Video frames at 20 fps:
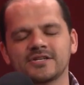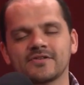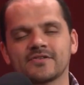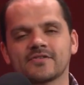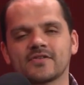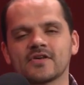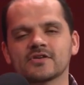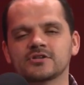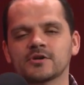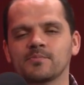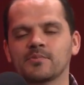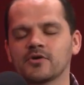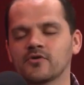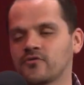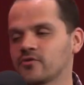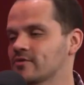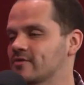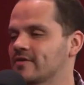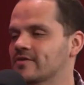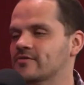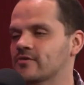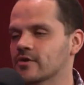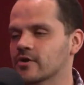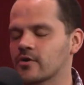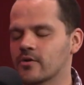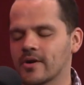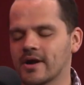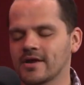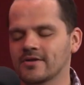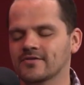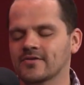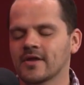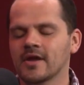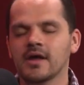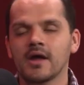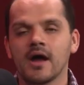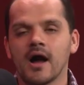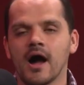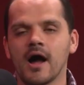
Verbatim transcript: she's such a beautiful sister in Christ.